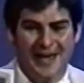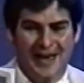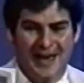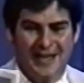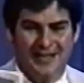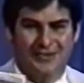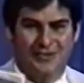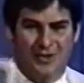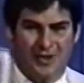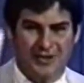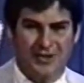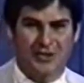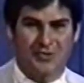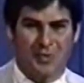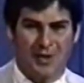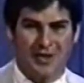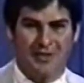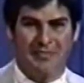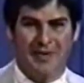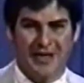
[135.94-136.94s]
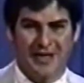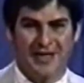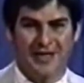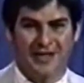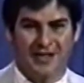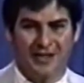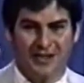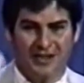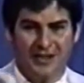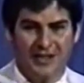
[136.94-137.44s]
And so I just want to make
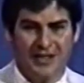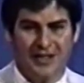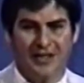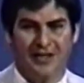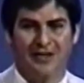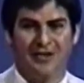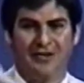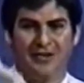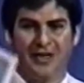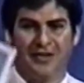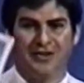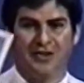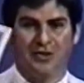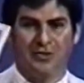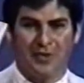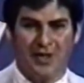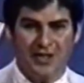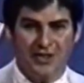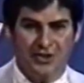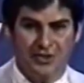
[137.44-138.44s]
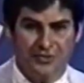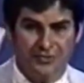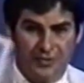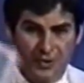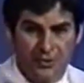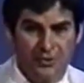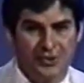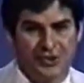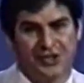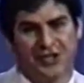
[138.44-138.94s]
it clear that the great
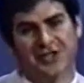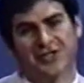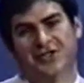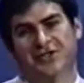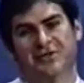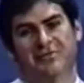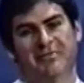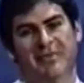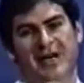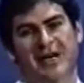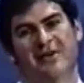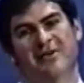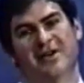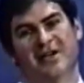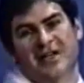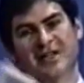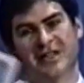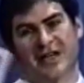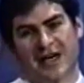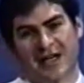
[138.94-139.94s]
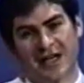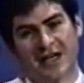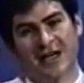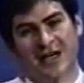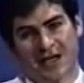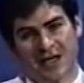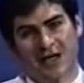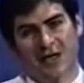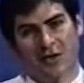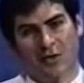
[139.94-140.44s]
devotion to Mary that
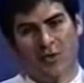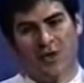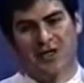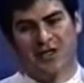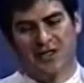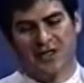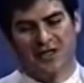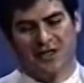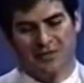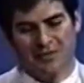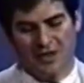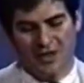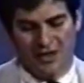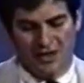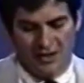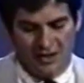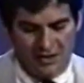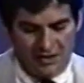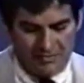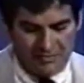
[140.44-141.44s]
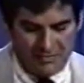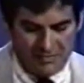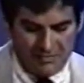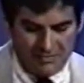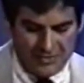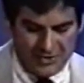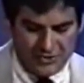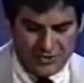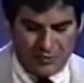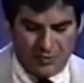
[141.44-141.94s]
what uh, uh,
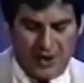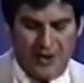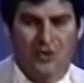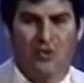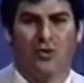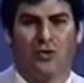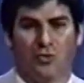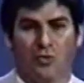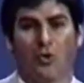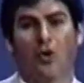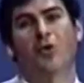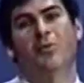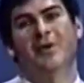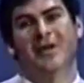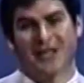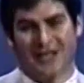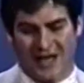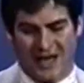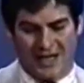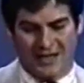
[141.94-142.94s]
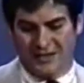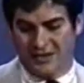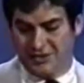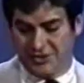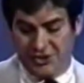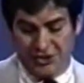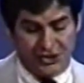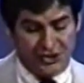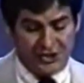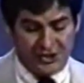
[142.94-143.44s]
Mr. White calls Roman
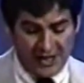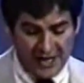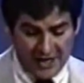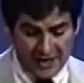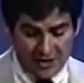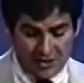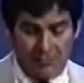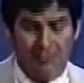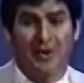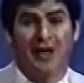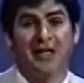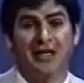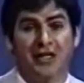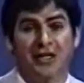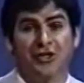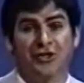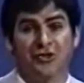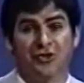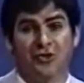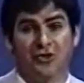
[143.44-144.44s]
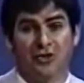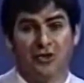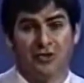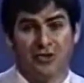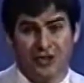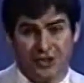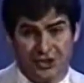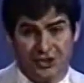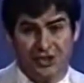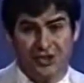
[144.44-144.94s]
Catholics is shared by Eastern
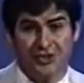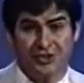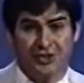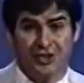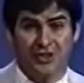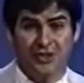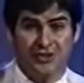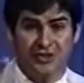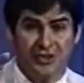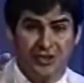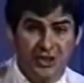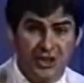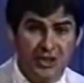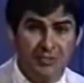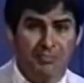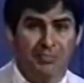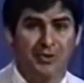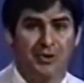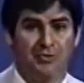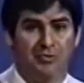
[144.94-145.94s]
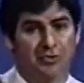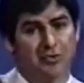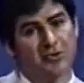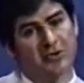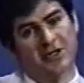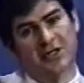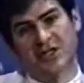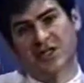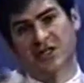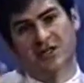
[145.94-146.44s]
Christians and is deeply
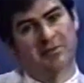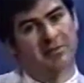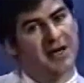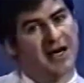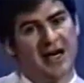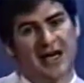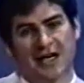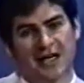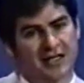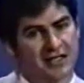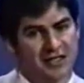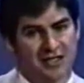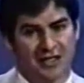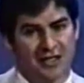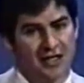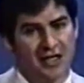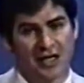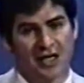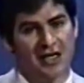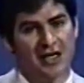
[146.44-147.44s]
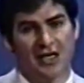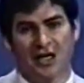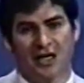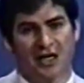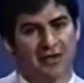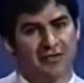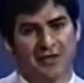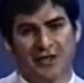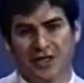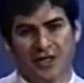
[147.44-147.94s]
rooted in the piety
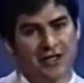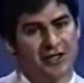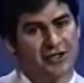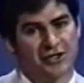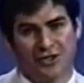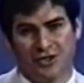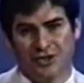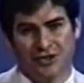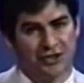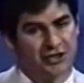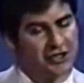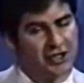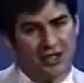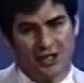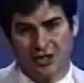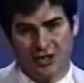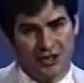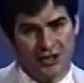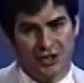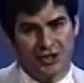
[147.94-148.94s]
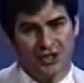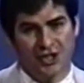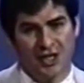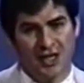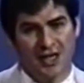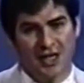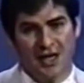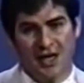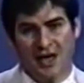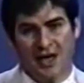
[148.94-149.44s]
of the Eastern Church.
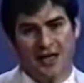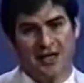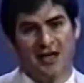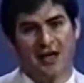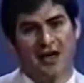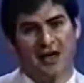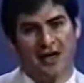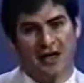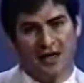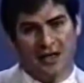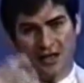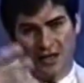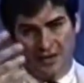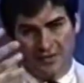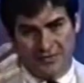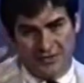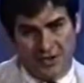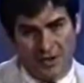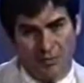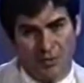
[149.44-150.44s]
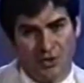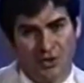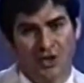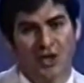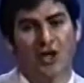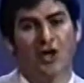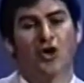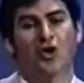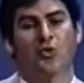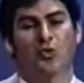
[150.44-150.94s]
And uh, if
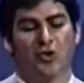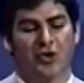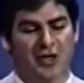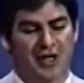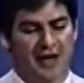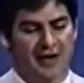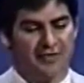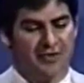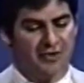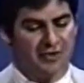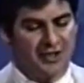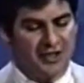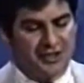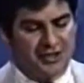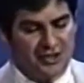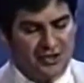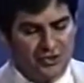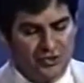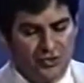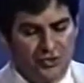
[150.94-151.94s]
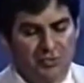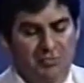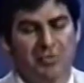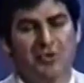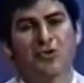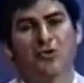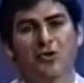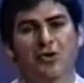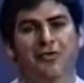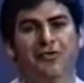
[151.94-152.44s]
someone would ever listen to the
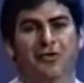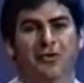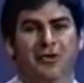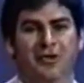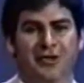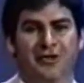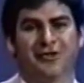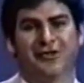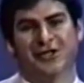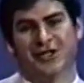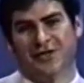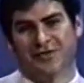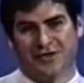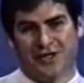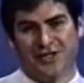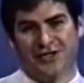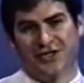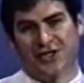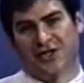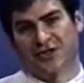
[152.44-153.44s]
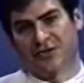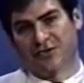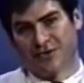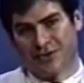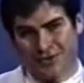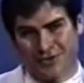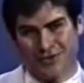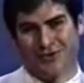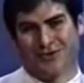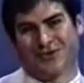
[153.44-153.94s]
beautiful liturgy of St. John
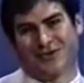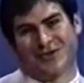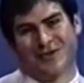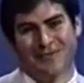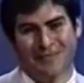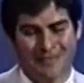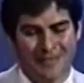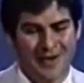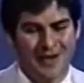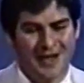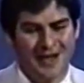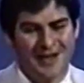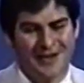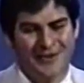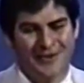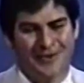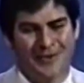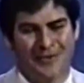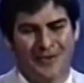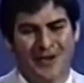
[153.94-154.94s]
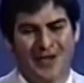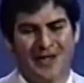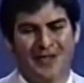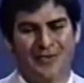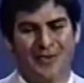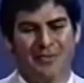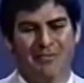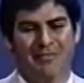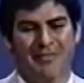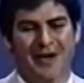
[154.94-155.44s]
Chrysostom, you know,
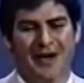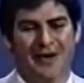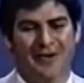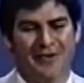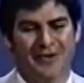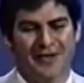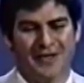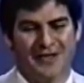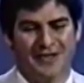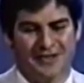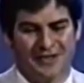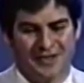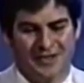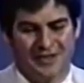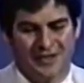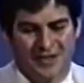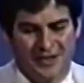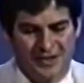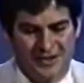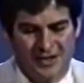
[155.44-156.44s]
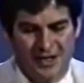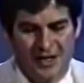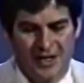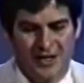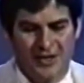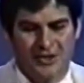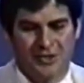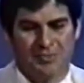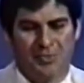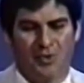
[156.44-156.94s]
what Mary is, is,
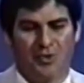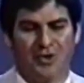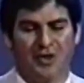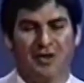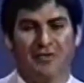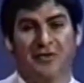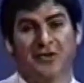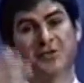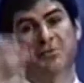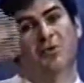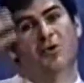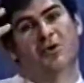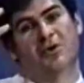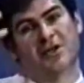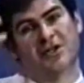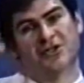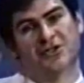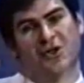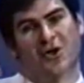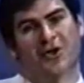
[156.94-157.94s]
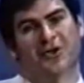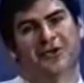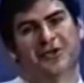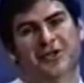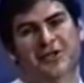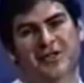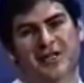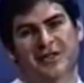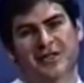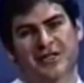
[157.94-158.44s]
is spoken of as more
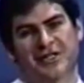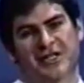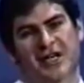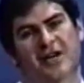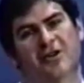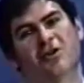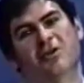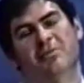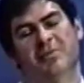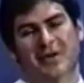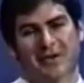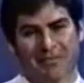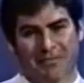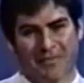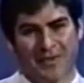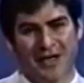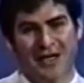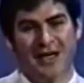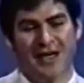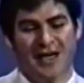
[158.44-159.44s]
exalted than the cherubim